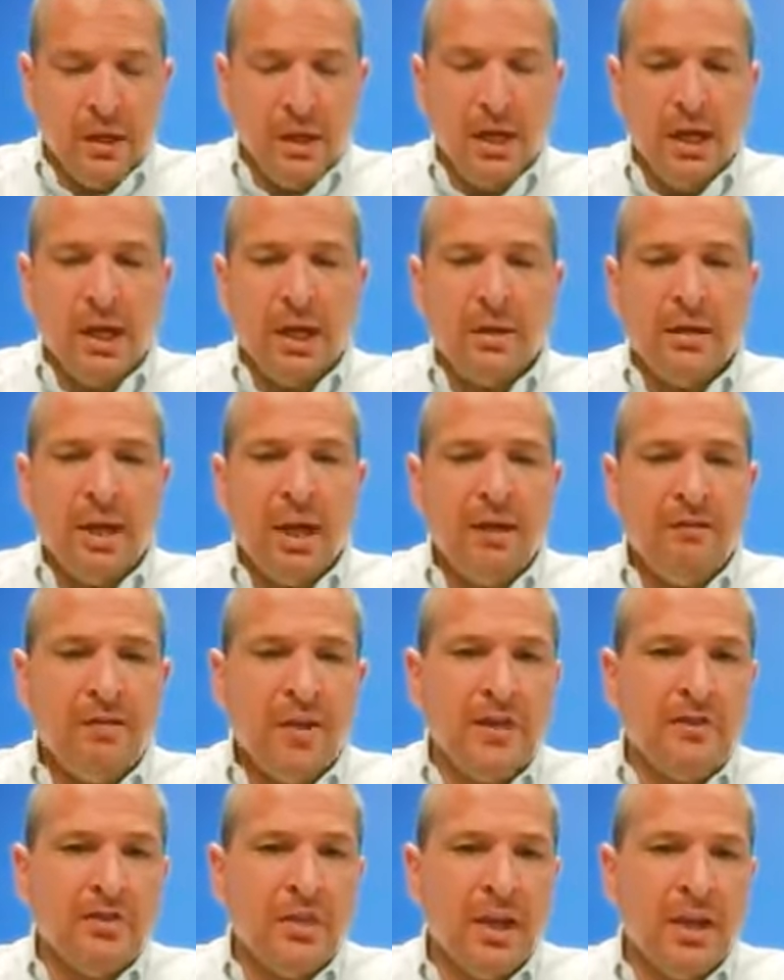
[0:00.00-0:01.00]
Uh, F
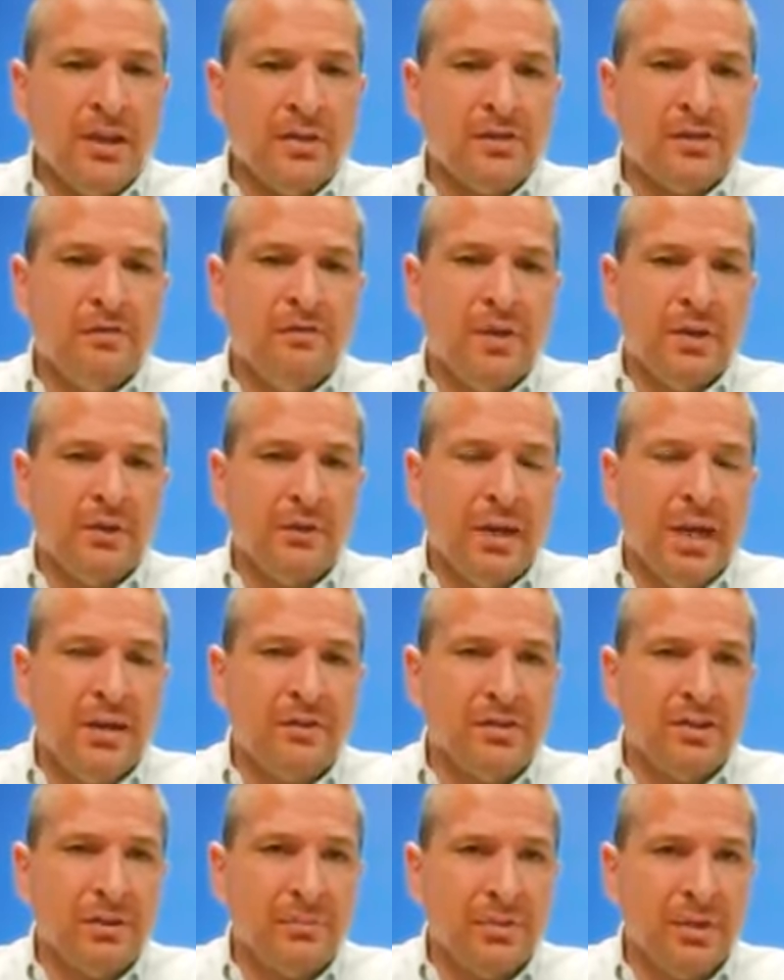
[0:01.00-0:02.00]
H A is the Federal
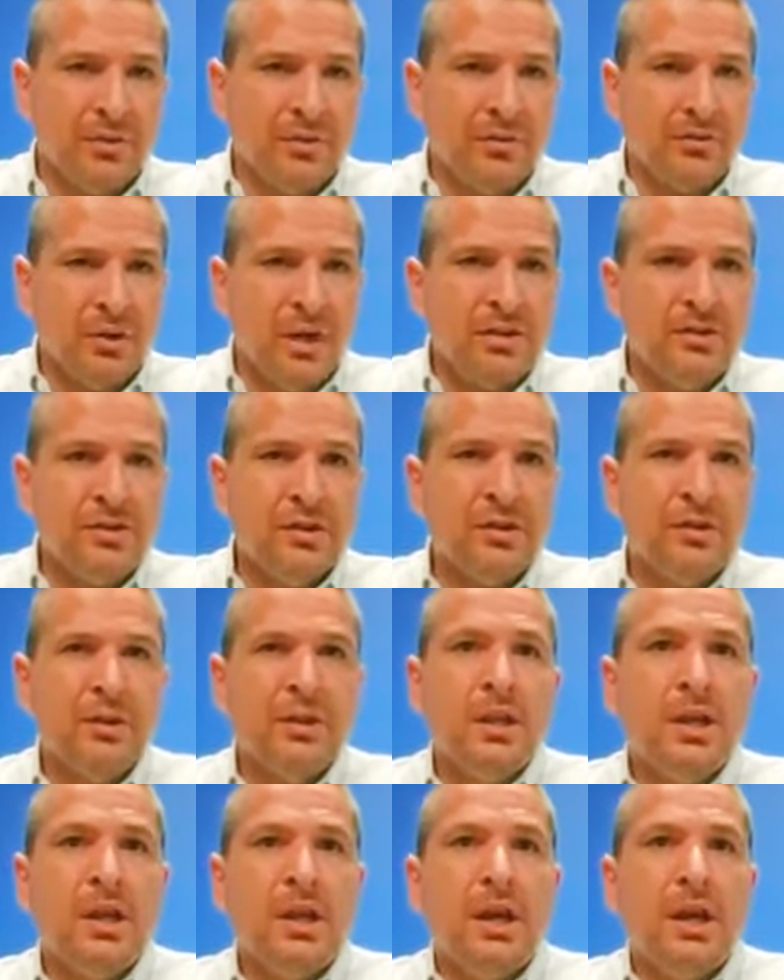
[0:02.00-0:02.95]
Housing Administration.